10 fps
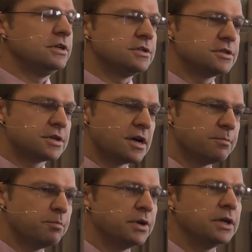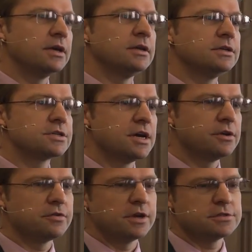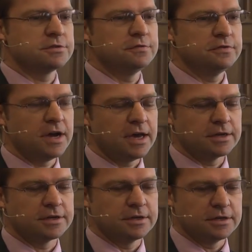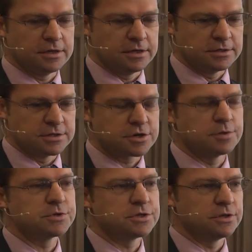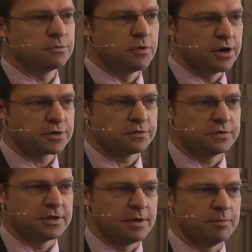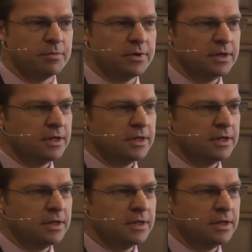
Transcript: each company and each country has to find a, a description that works for them.